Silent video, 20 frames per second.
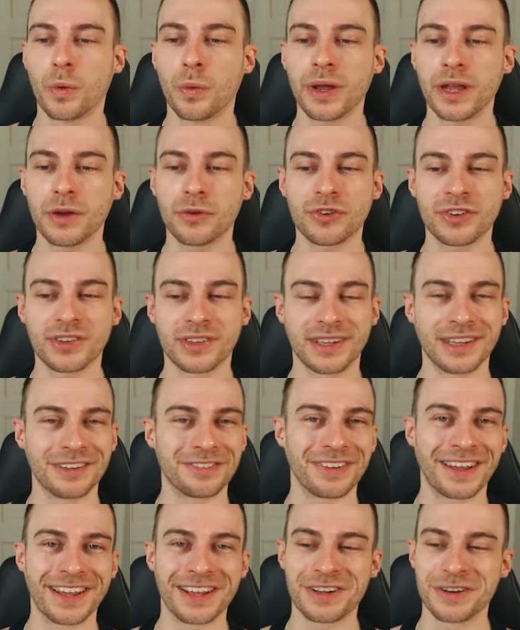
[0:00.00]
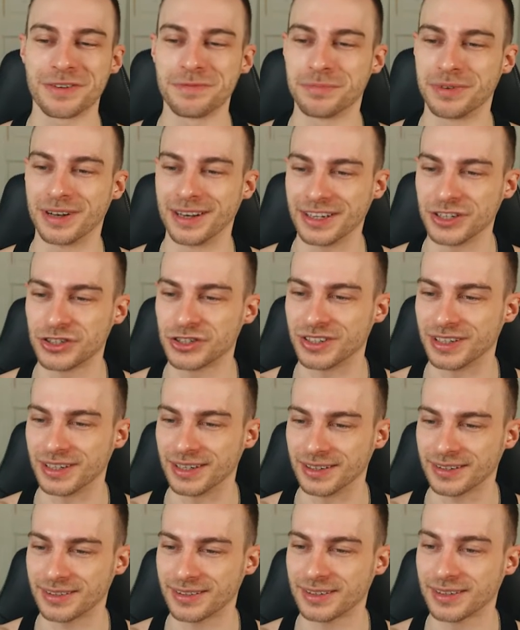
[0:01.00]
we receive a completion
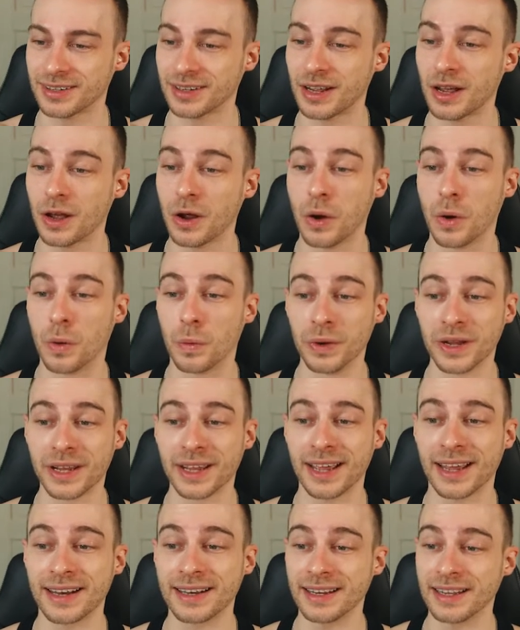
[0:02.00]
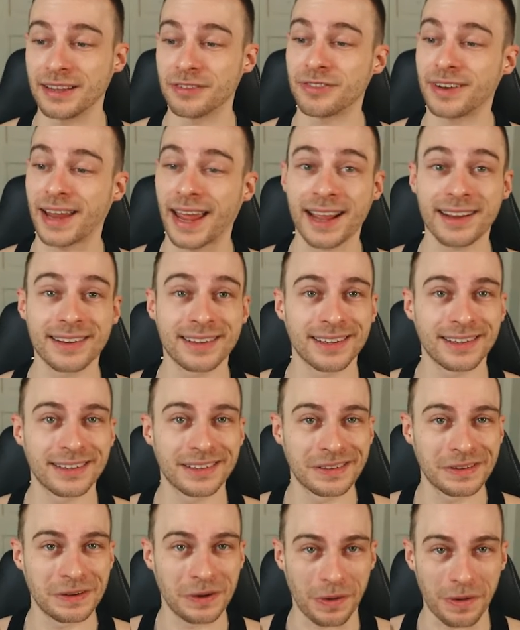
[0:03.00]
list. We can even access
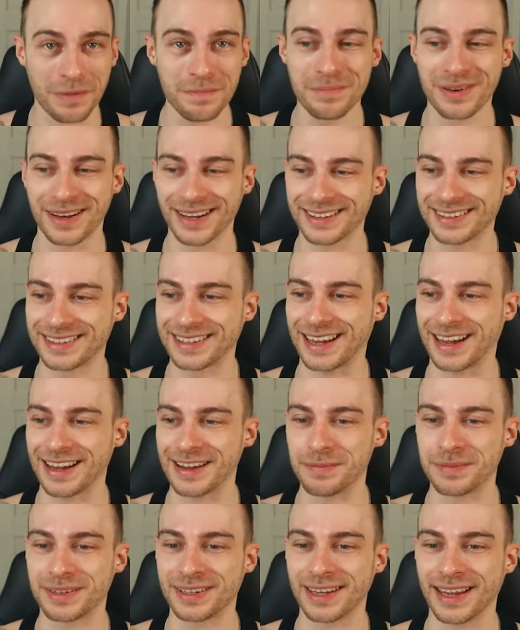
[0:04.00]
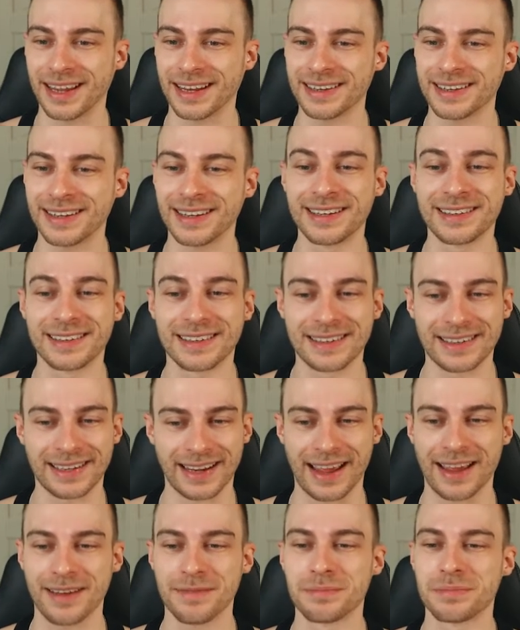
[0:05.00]
complex types and hit
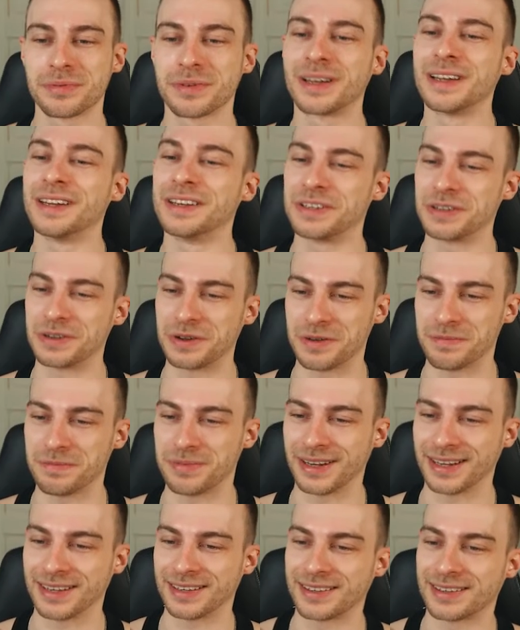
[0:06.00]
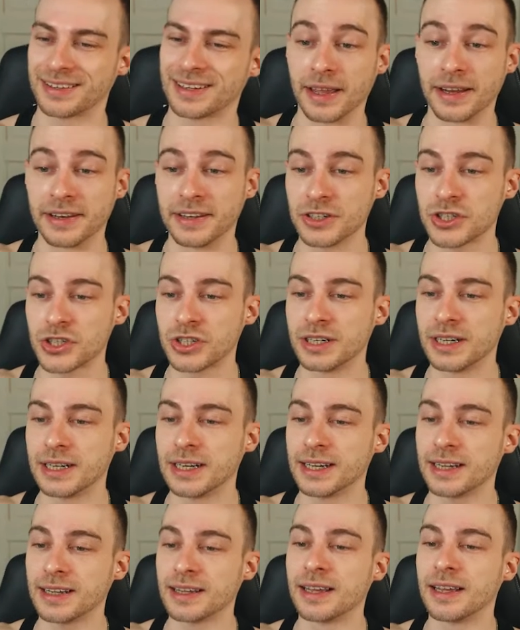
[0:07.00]
Tab to complete.
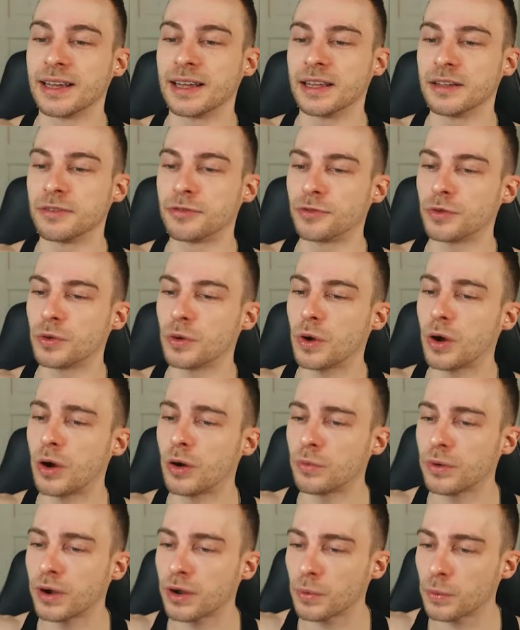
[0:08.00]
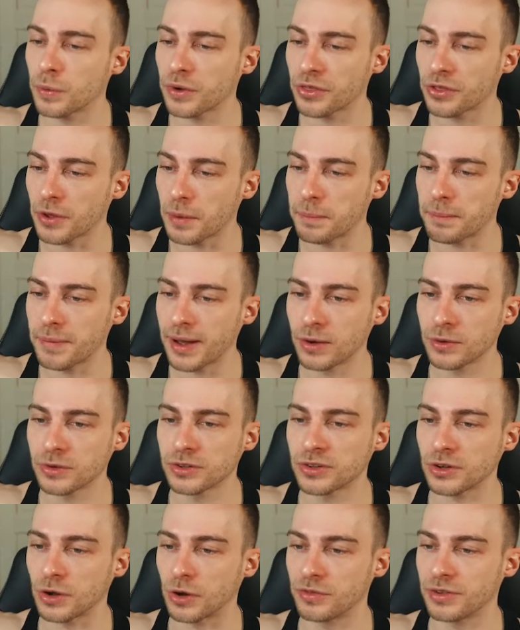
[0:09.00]
Additionally, if you hover with your
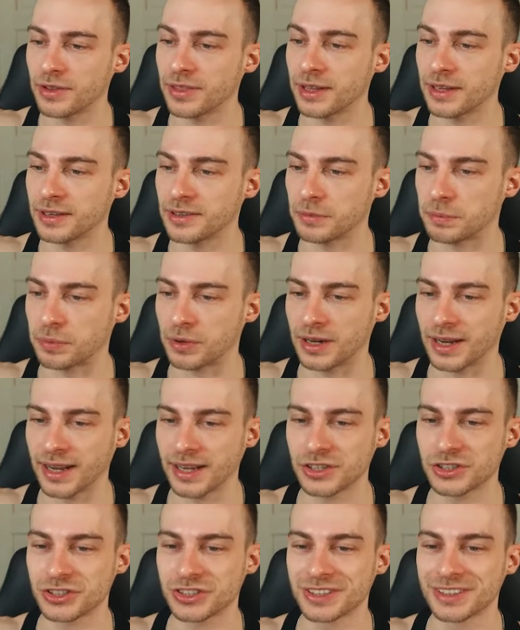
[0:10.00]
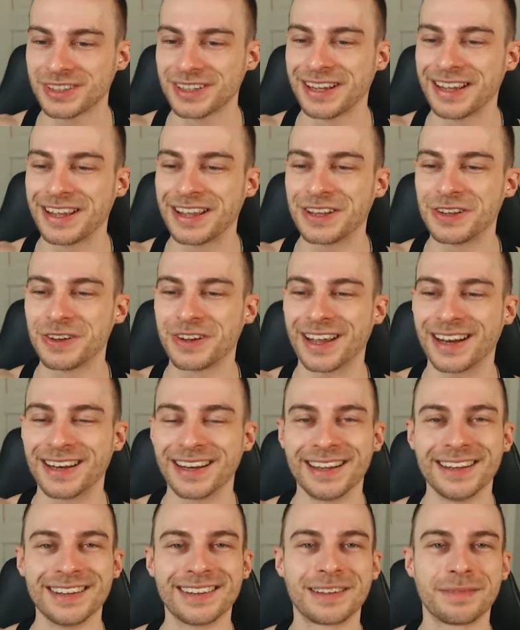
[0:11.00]
mouse over the interpolation, you can
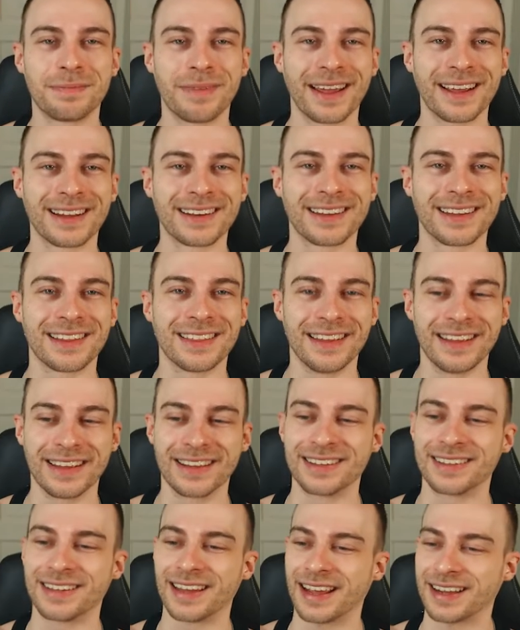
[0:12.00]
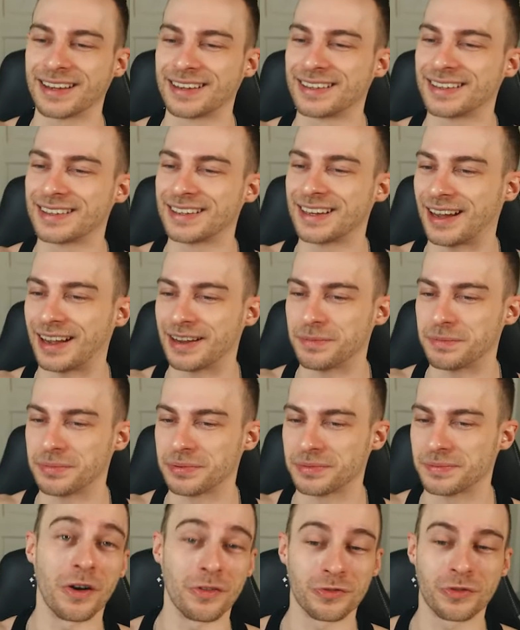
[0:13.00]
inspect the exact type.
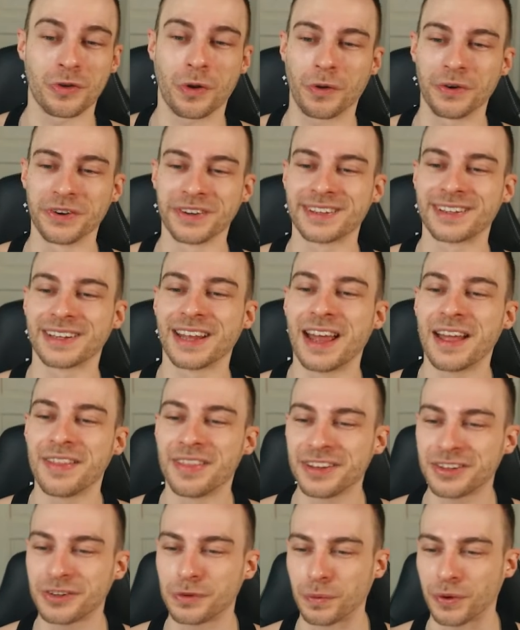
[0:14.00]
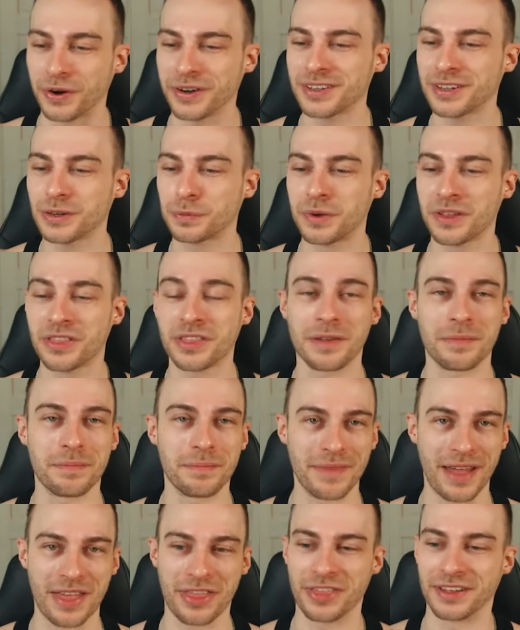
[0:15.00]
Of course, this works with
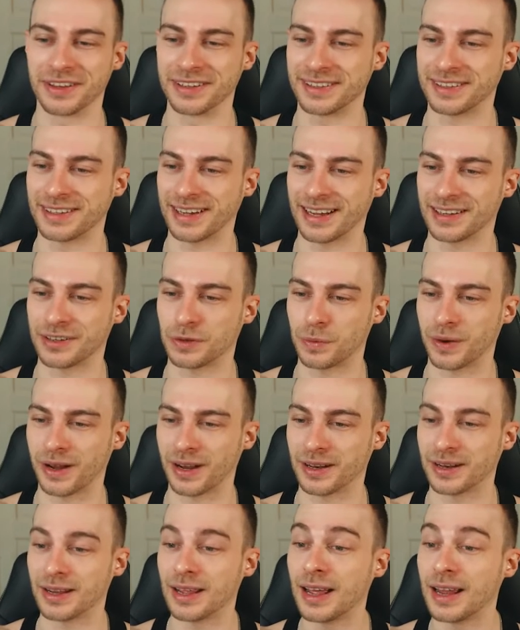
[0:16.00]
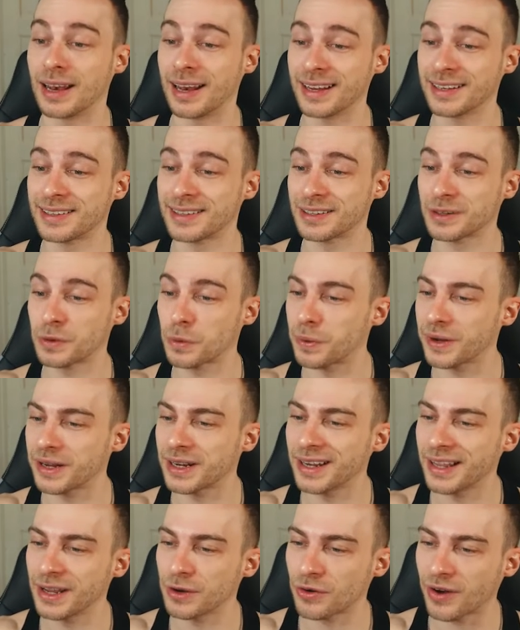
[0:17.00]
methods as well. Let's
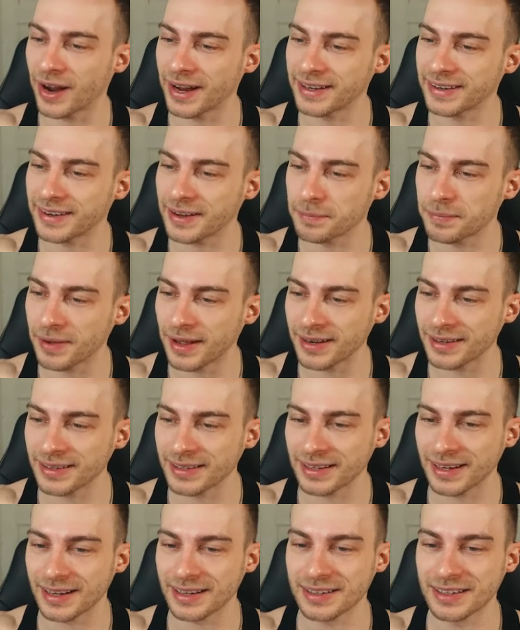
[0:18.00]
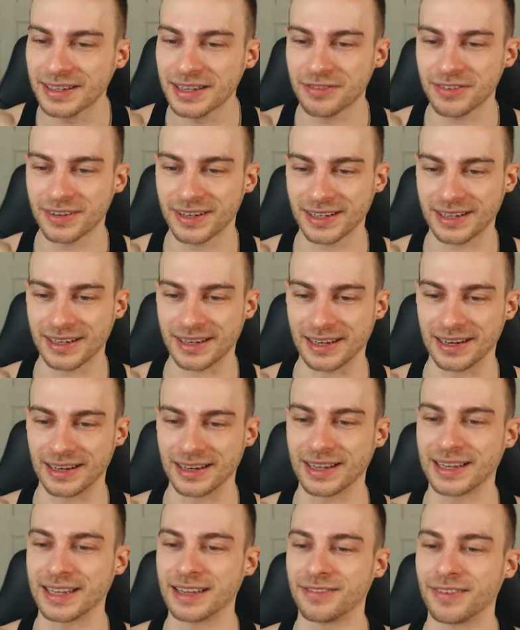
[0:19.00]
quickly write a button and give it a
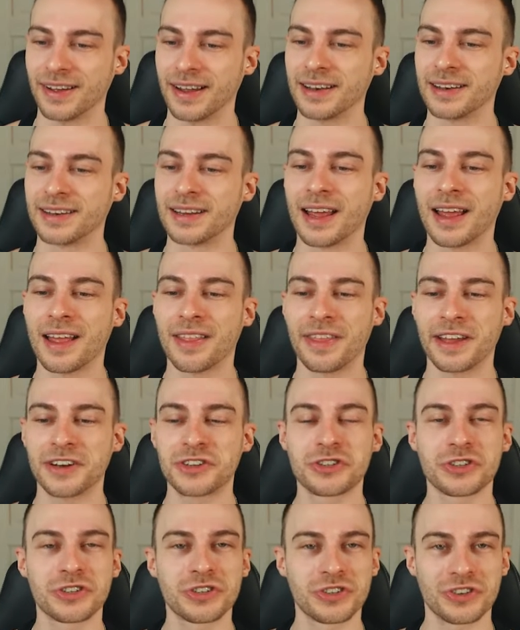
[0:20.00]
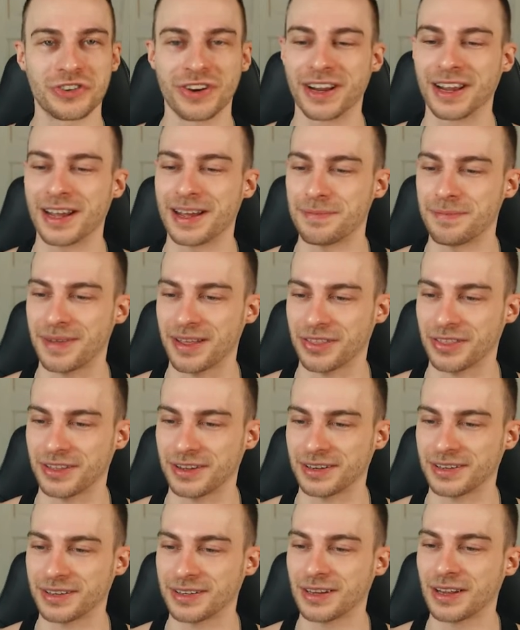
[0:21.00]
click event that should trigger a method.